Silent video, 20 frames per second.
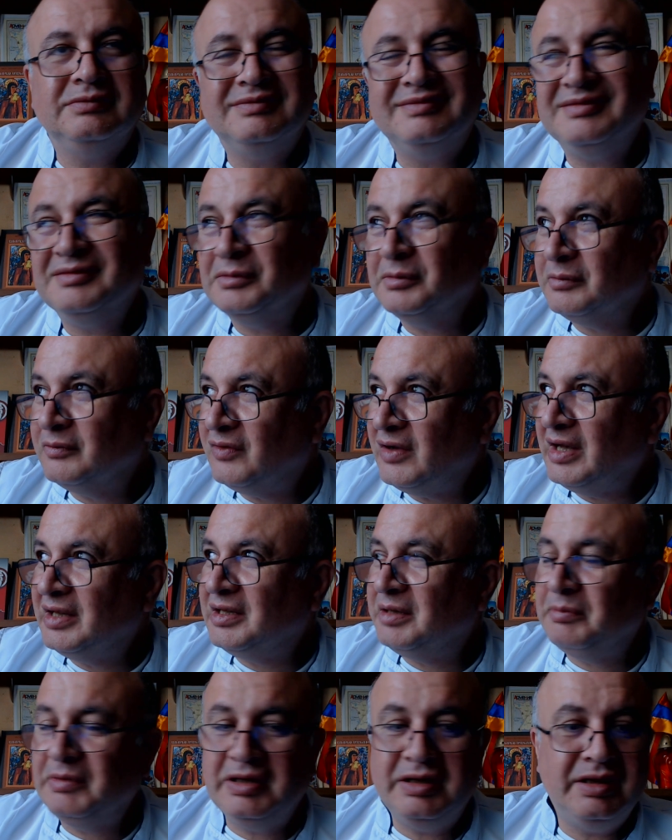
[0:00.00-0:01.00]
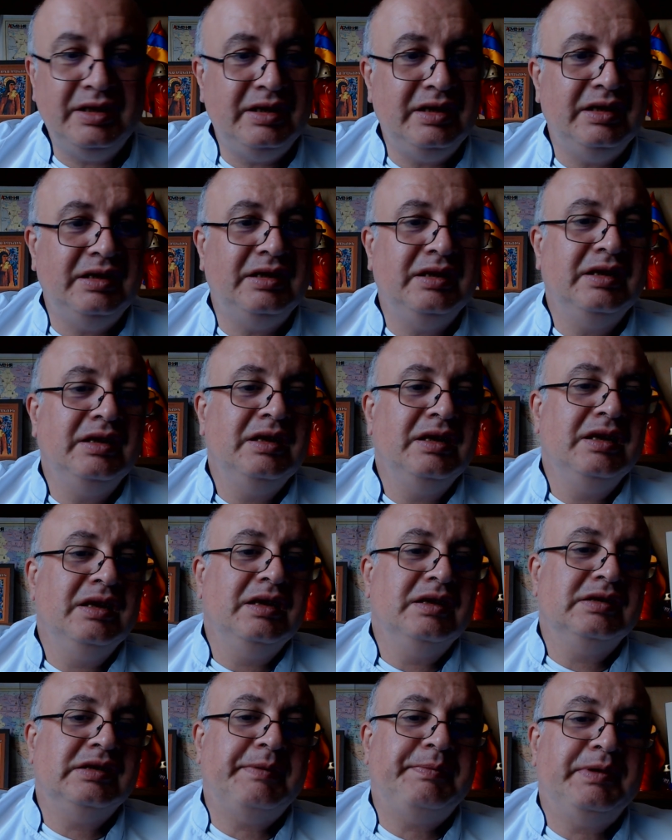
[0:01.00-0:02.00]
mm, vitamin D
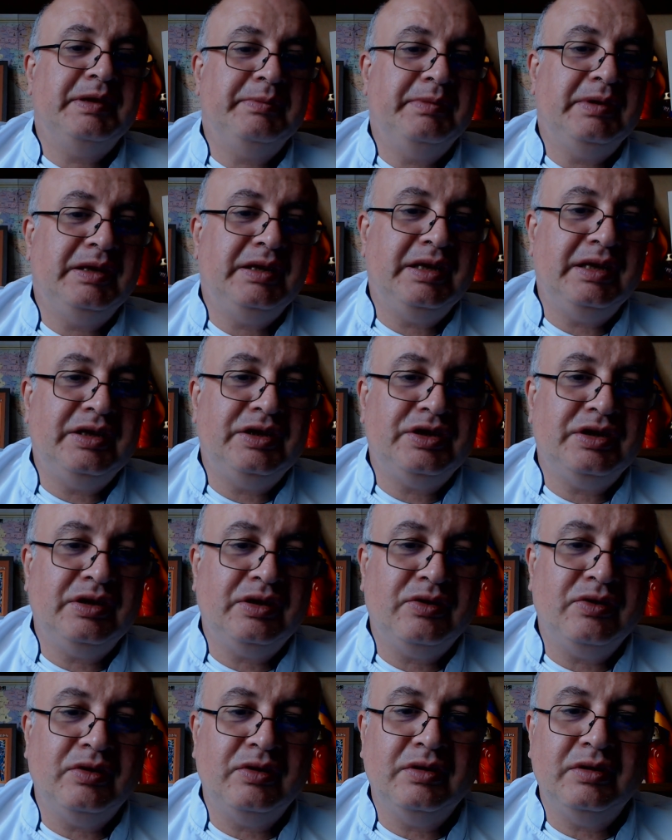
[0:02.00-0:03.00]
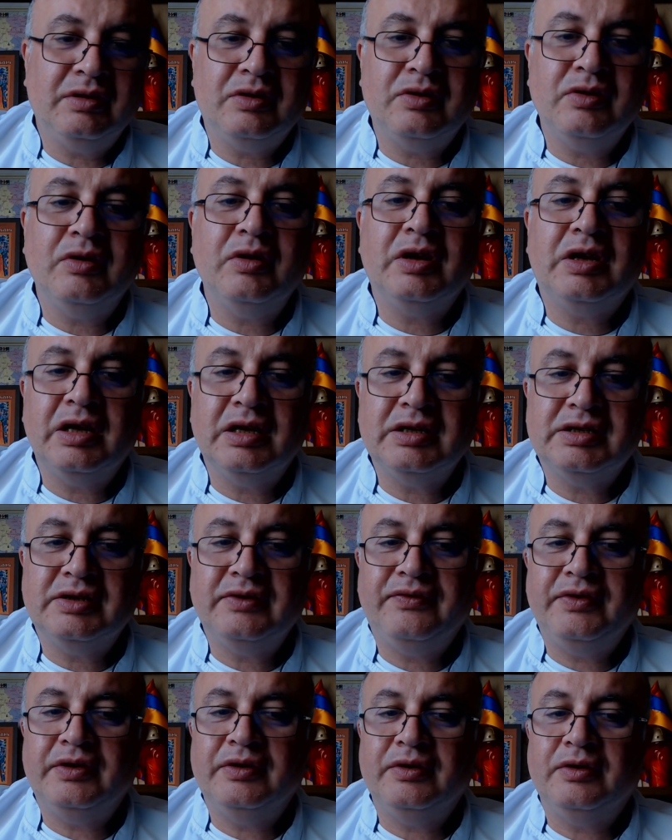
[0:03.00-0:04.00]
supplementation,
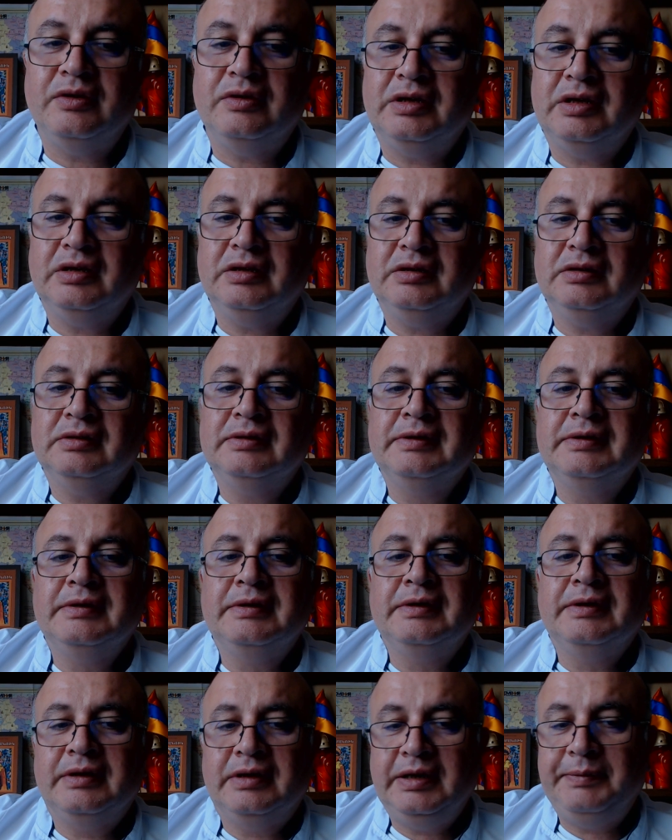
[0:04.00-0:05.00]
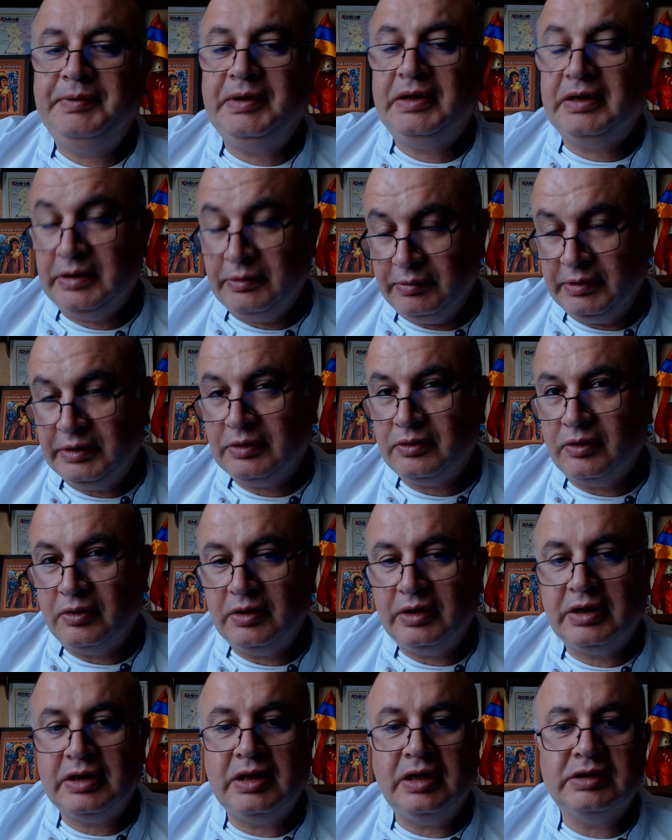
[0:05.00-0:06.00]
cholecalciferol, typically with
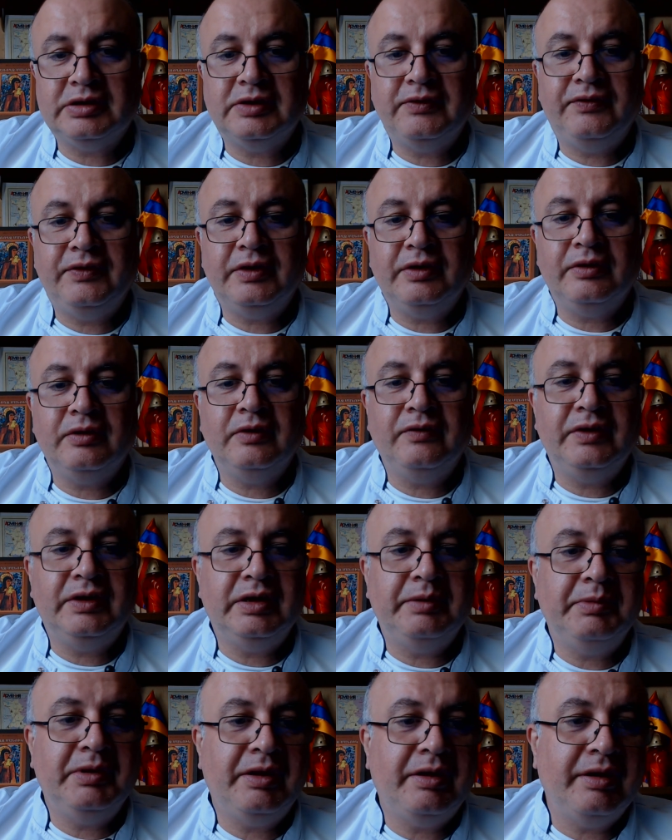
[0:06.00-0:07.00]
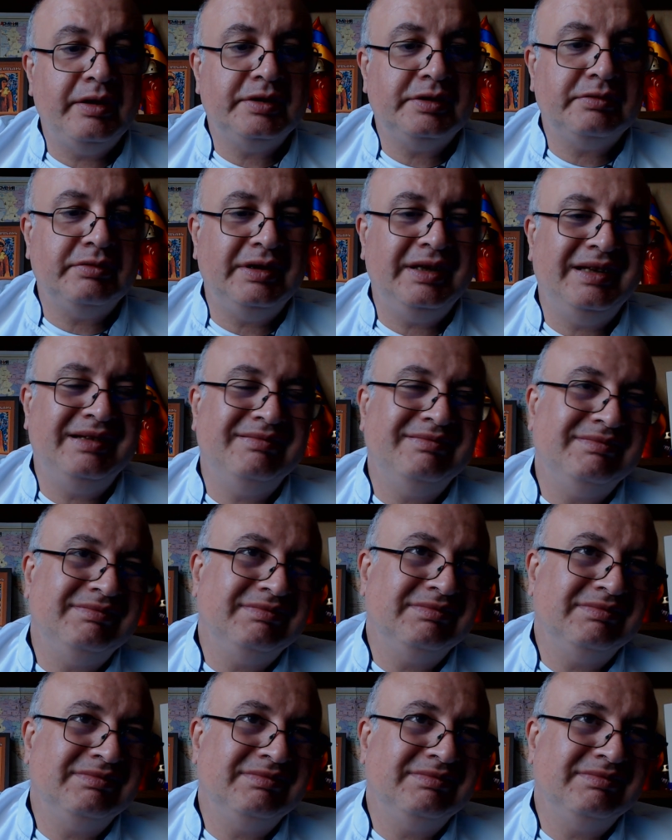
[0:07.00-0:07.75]
cholecalciferol, vitamin D3.